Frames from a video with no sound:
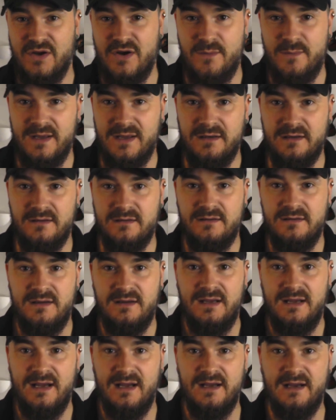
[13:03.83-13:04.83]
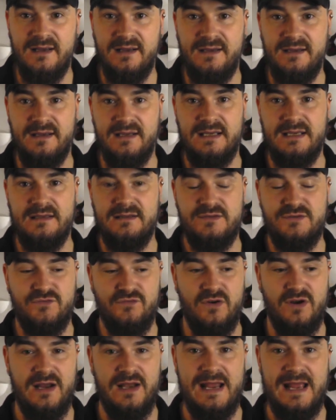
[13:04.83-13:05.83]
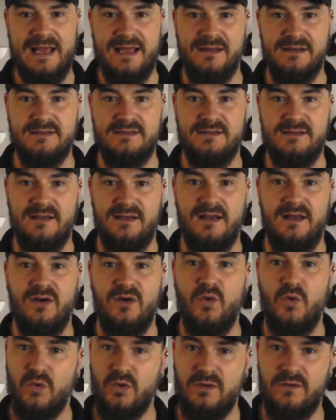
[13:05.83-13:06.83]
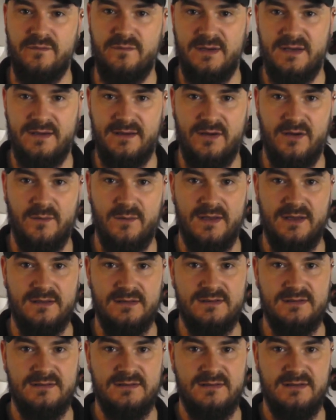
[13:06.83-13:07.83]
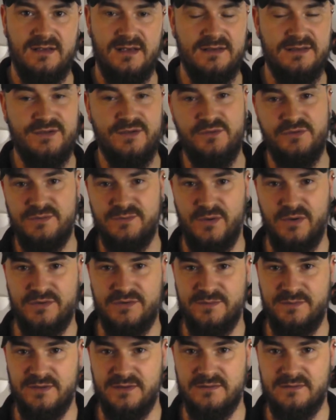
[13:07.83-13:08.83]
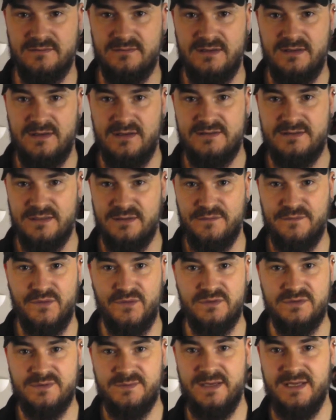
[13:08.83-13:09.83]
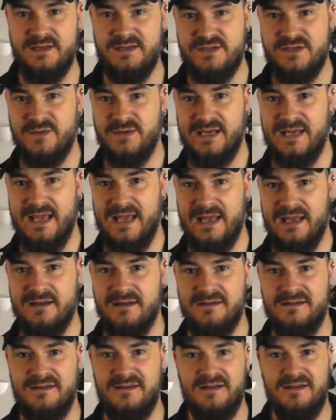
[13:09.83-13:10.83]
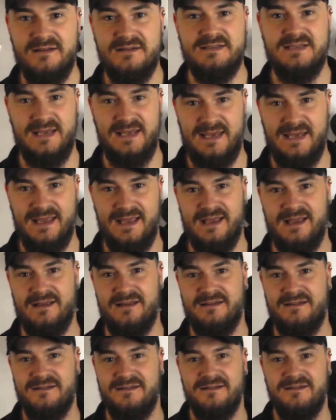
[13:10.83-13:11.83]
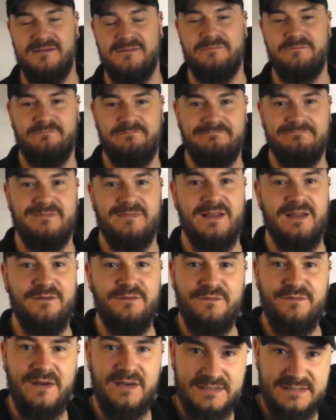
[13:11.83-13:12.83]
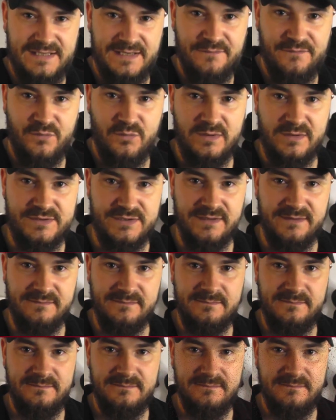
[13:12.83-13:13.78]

comment. I try and answer all of my comments as soon as possible. So I look forward to speaking to you again. Take care, and thanks again for watching.